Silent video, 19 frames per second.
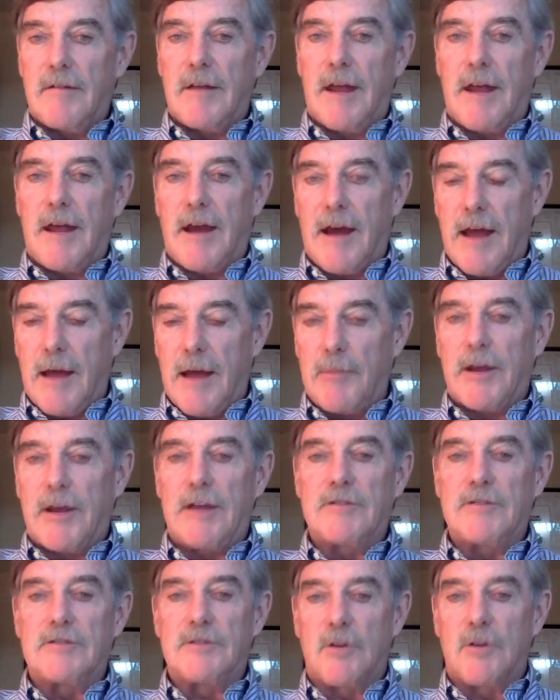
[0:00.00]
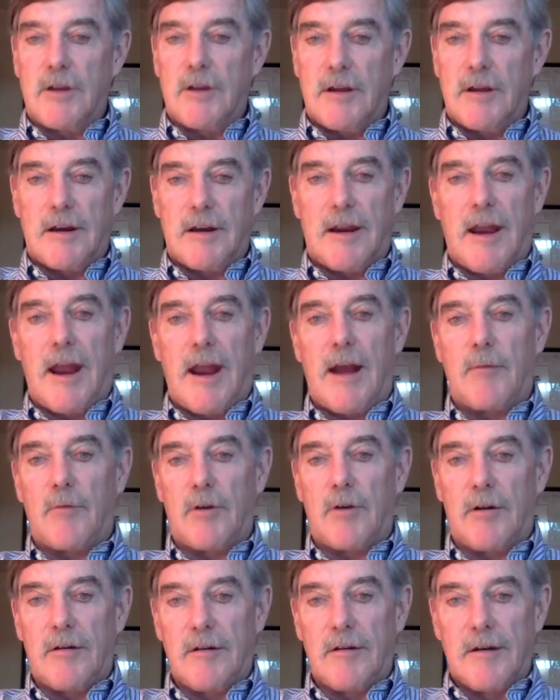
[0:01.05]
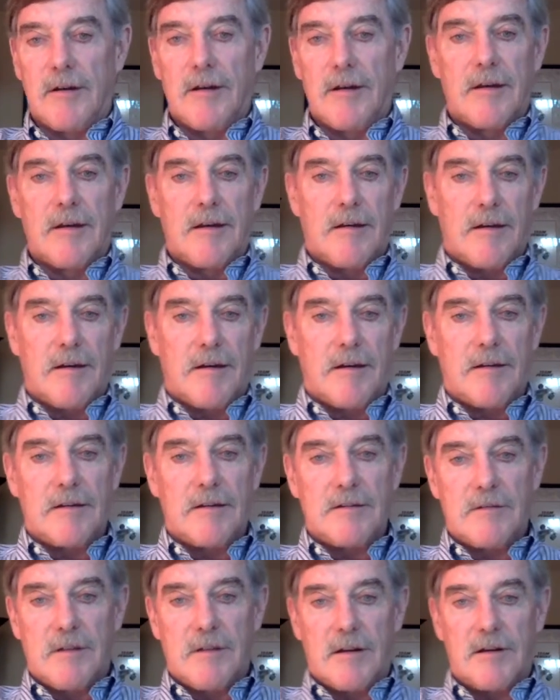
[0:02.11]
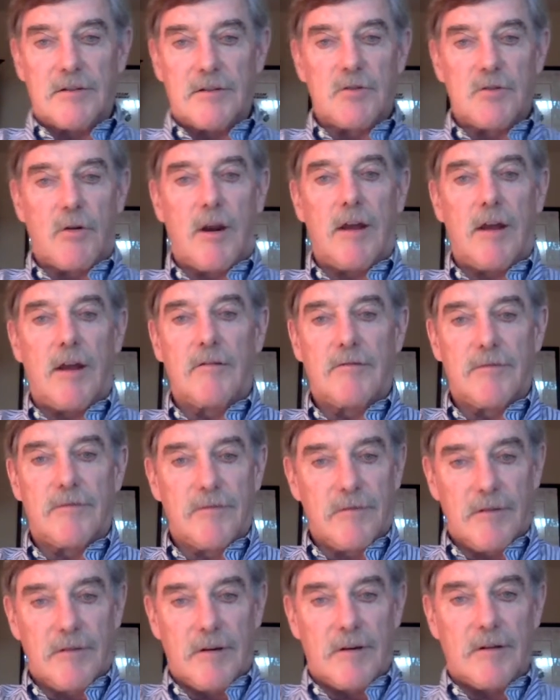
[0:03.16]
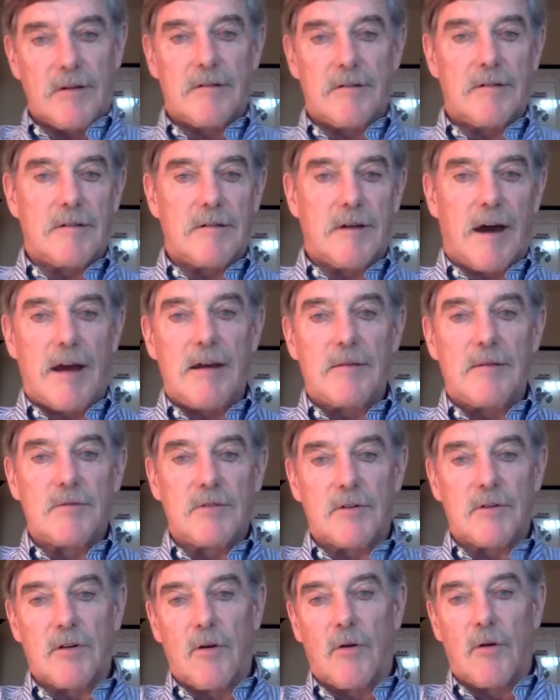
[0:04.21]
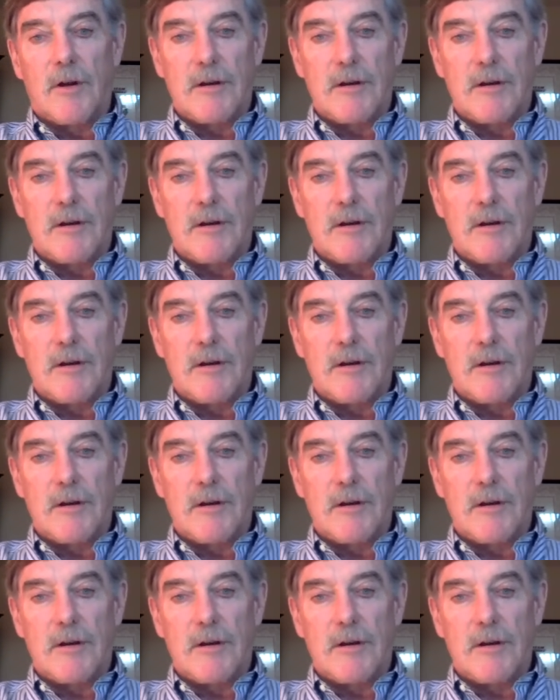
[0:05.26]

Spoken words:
AI application is looking at a camera, and a tray of items are